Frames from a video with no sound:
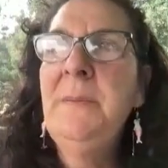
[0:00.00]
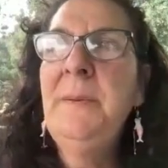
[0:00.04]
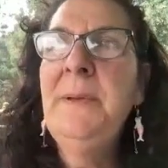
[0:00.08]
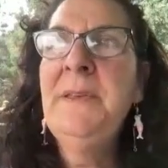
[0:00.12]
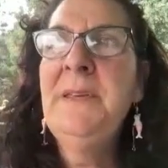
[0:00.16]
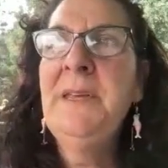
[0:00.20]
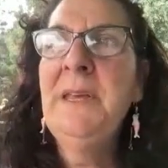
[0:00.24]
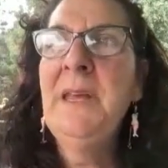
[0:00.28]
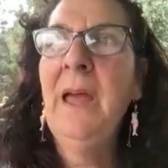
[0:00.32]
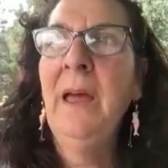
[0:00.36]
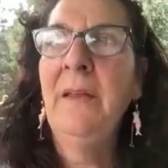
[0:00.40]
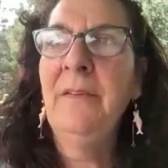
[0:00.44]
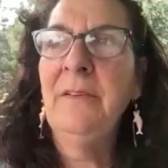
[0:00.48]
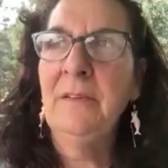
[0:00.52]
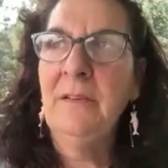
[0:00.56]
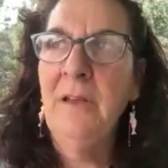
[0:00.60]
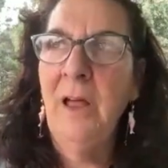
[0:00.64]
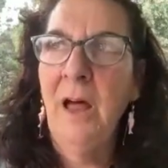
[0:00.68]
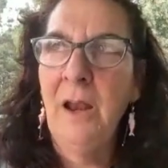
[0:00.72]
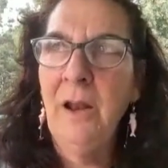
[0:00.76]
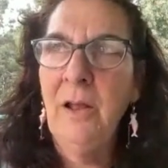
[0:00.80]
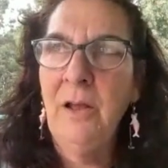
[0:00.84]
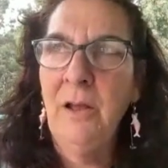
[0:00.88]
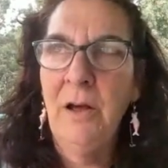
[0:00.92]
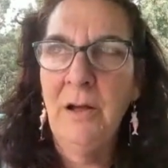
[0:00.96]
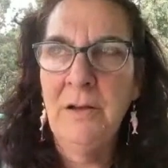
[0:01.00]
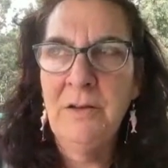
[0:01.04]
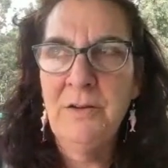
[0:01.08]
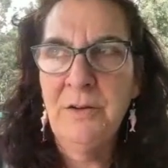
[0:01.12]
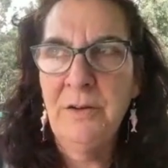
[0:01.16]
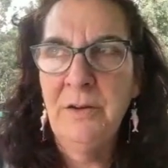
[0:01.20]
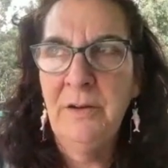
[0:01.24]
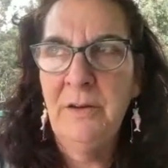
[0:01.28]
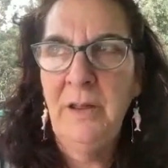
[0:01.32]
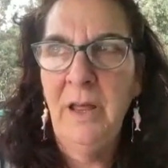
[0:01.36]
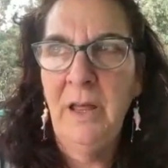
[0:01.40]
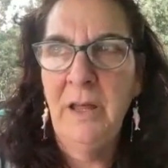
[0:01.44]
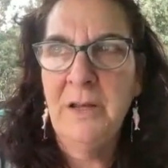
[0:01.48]
CBD has a lot of
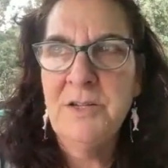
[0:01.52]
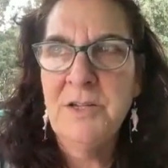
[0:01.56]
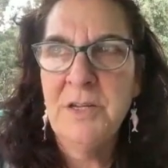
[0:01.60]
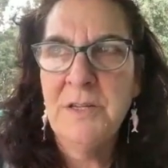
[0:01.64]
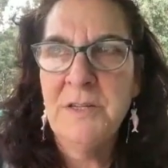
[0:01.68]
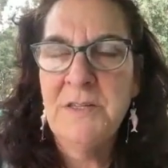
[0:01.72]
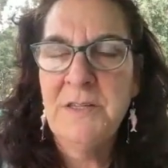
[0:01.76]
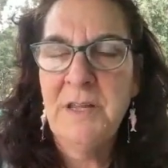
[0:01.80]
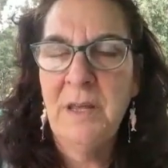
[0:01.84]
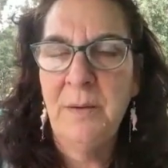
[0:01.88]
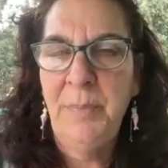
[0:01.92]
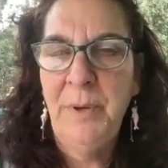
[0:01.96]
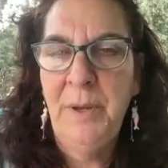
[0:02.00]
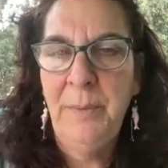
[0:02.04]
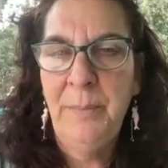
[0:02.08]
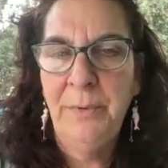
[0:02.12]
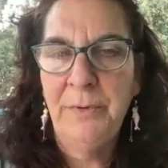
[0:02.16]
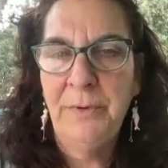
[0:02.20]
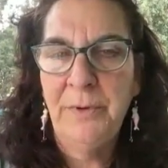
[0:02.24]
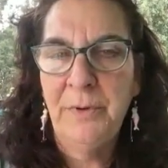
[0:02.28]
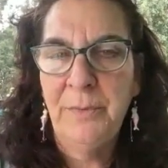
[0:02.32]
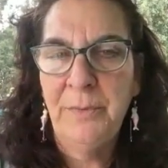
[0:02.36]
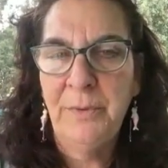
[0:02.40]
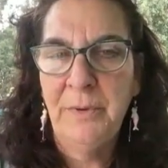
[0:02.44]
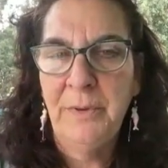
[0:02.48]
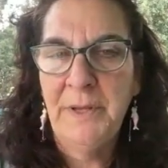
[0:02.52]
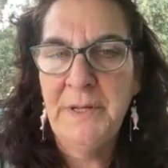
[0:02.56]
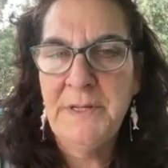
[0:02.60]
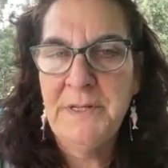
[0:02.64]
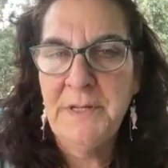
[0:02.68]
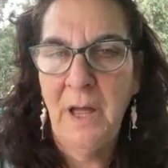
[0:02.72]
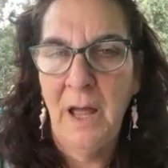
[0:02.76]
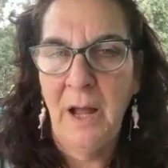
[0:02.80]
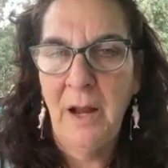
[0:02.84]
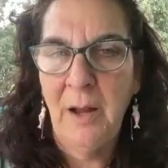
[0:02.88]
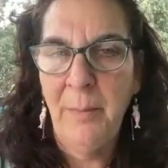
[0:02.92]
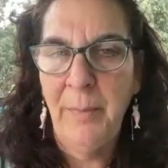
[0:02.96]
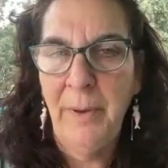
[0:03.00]
contraindications that people don't really
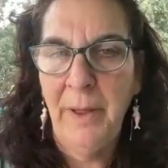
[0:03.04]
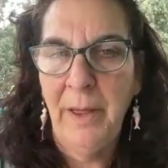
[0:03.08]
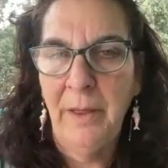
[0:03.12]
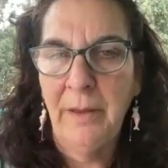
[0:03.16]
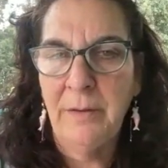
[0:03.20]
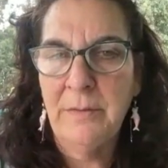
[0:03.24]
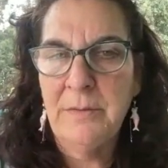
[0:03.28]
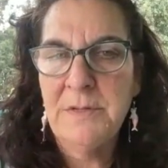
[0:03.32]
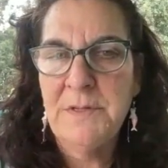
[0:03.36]
talk about.